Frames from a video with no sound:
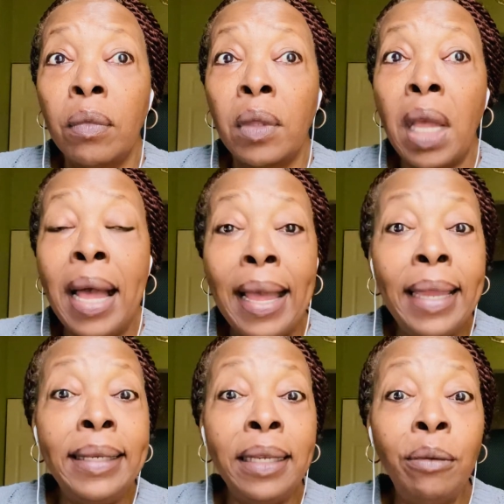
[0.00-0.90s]
I
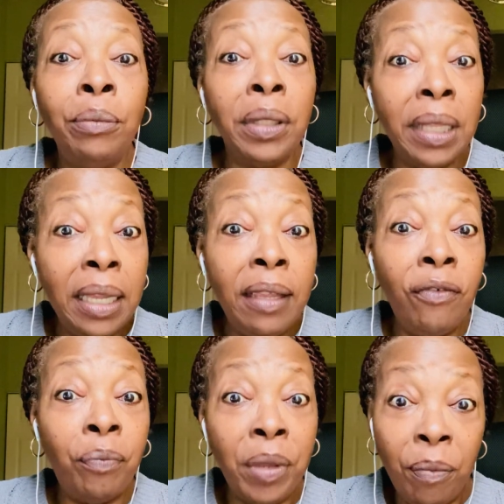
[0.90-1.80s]
didn't believe
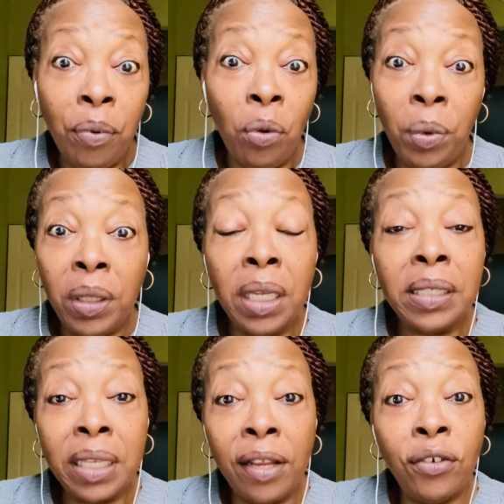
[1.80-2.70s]
people when they
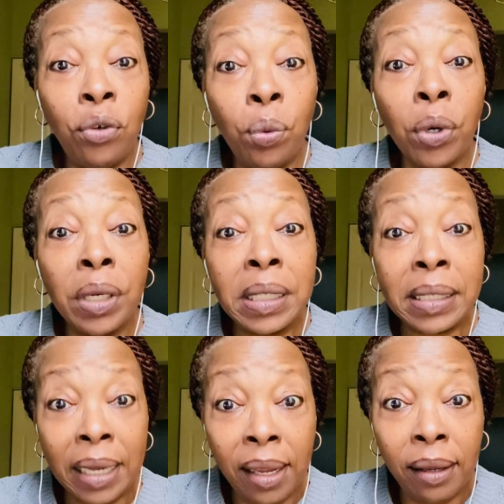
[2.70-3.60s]
said you were a
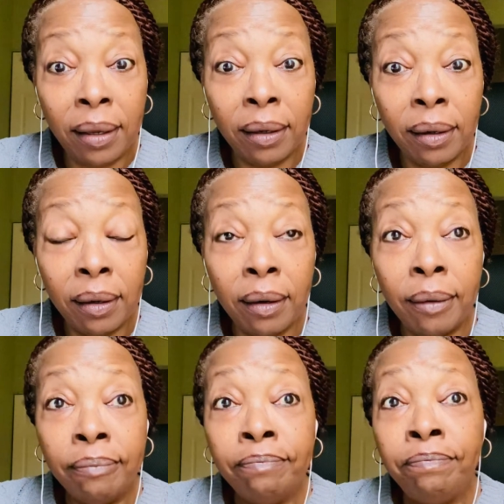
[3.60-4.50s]
snake.
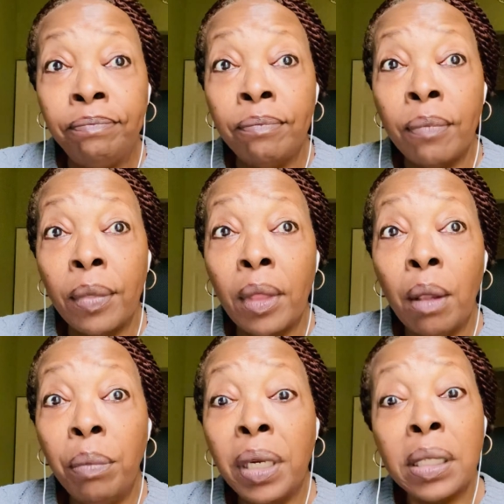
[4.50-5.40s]

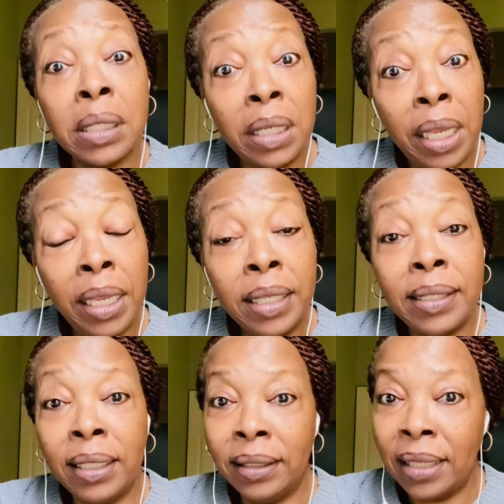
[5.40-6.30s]
But a snake is
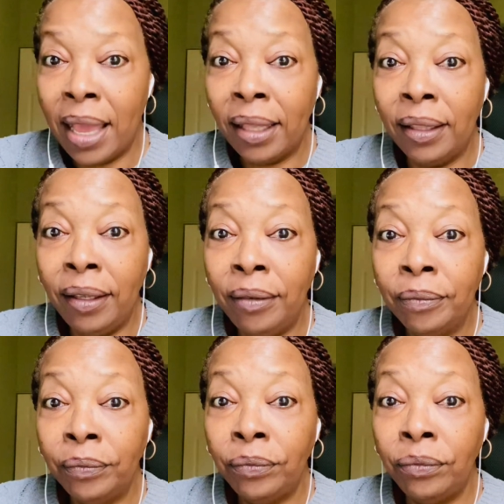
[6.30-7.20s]
exactly
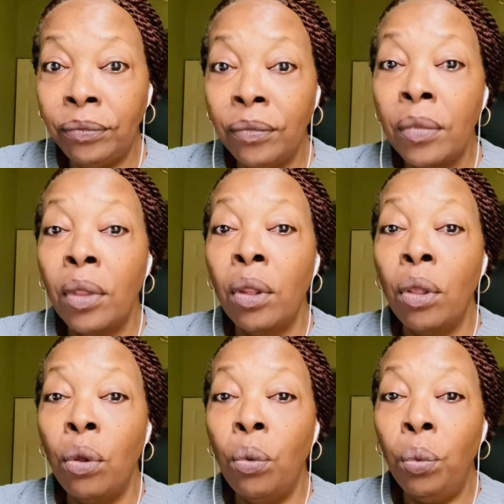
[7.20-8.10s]

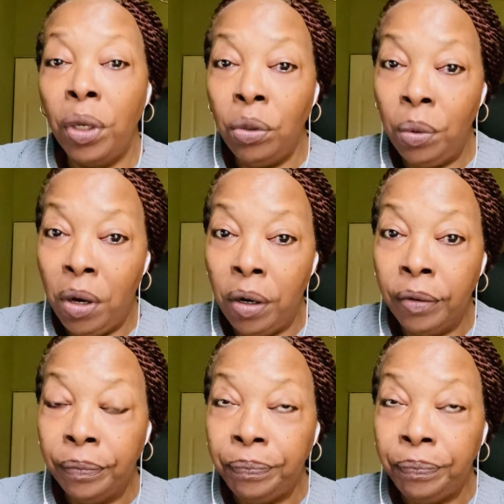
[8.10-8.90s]
what you are.